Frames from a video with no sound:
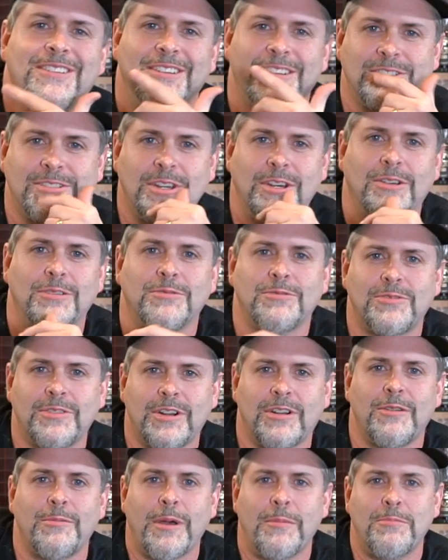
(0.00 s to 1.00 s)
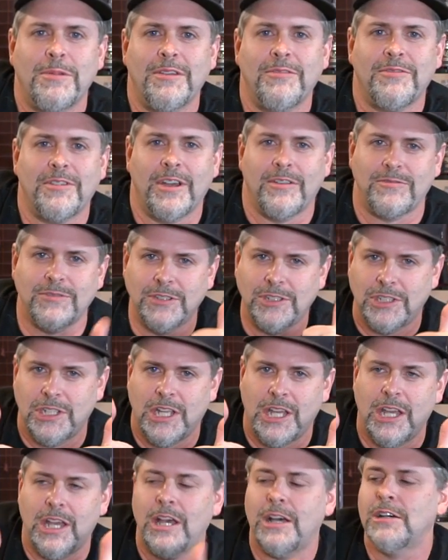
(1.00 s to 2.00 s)
So for all my B5 friends,
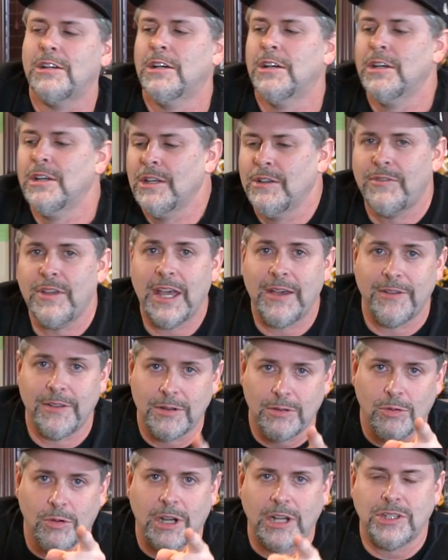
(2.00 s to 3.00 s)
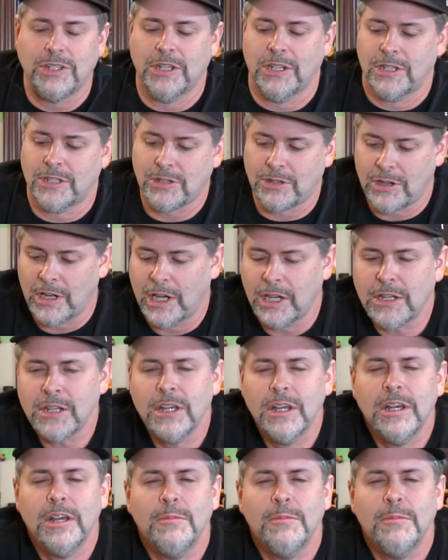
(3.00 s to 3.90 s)
yeah. If you haven't watched it, it's great.